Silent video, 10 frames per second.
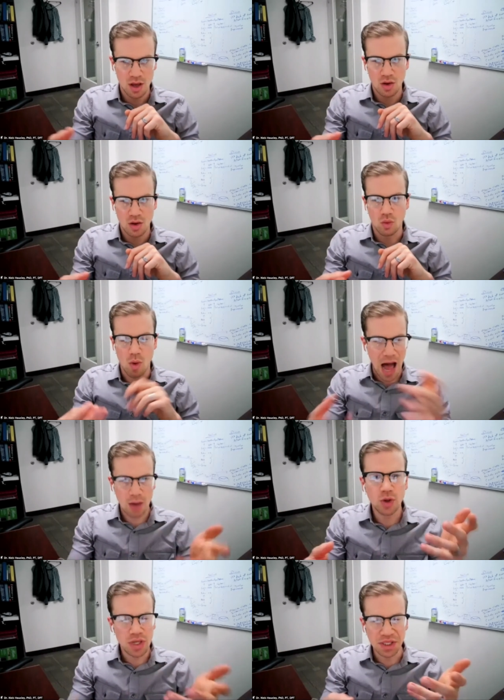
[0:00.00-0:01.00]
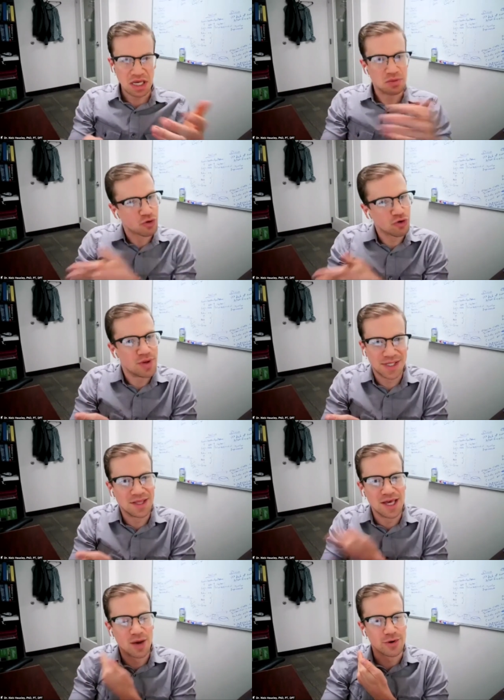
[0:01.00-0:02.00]
Why would we see improvements
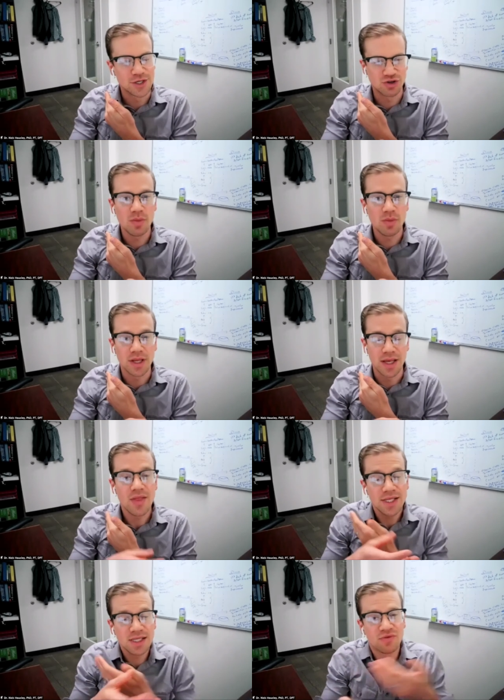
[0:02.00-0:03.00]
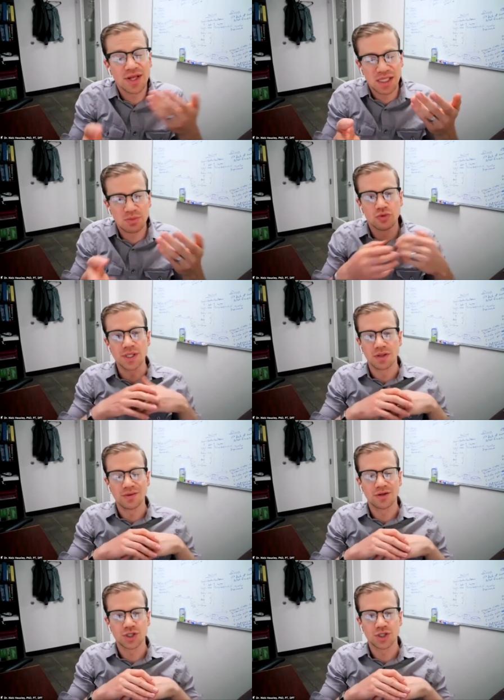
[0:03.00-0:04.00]
in the upper extremity? And that's for that simple reason.
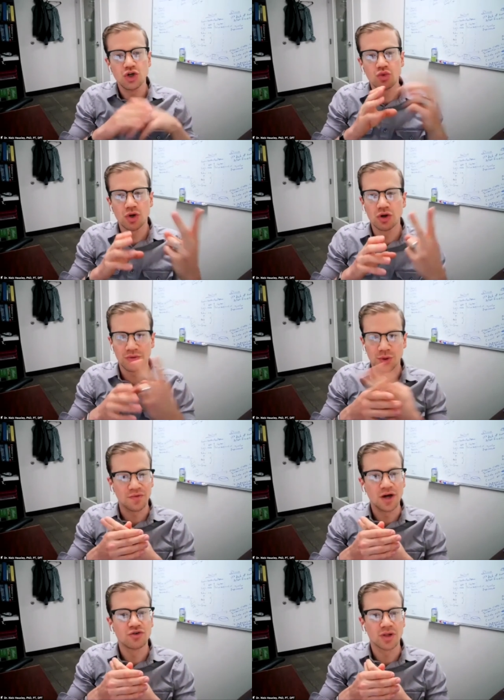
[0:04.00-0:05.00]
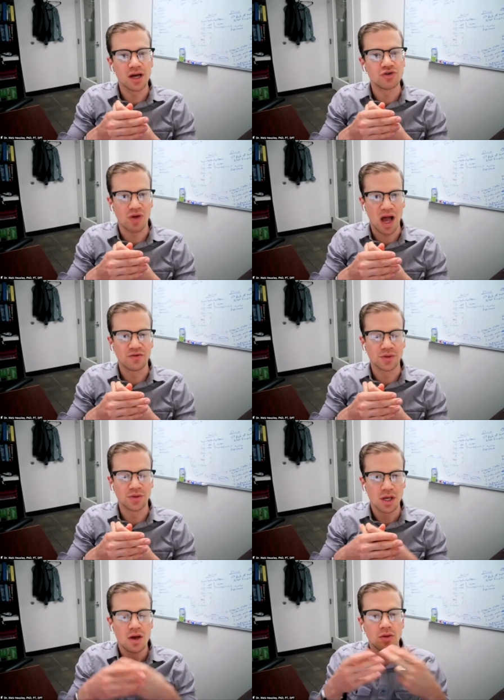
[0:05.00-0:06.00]
There's two real sort of underlying drivers.
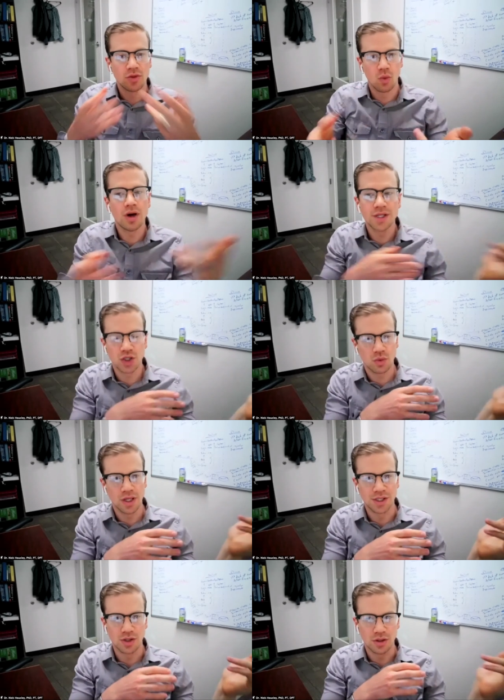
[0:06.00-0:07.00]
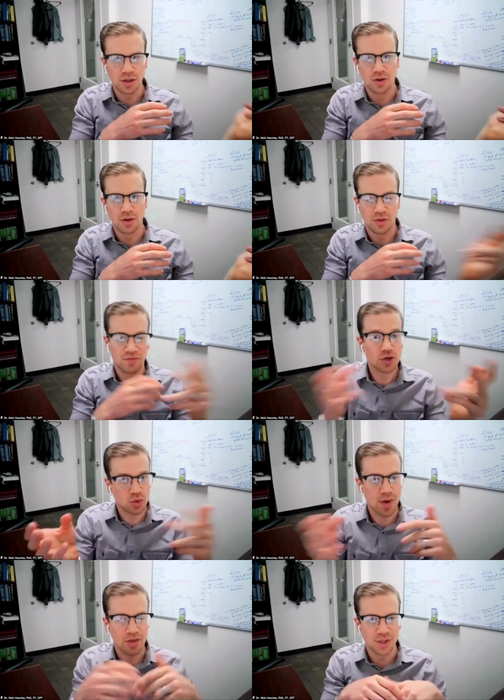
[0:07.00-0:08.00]
The one is the, is the, uh, the first one
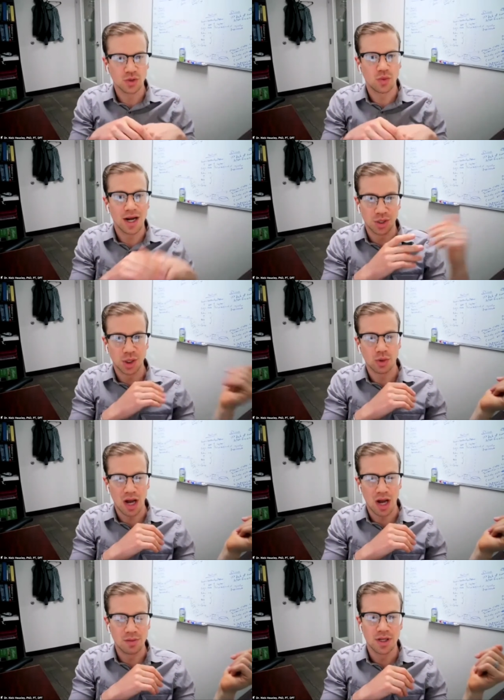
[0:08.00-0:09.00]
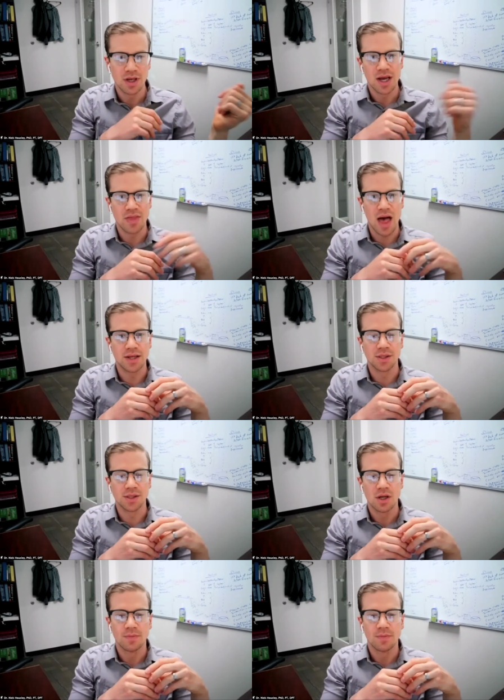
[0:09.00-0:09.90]
rather is the one I just described. And that is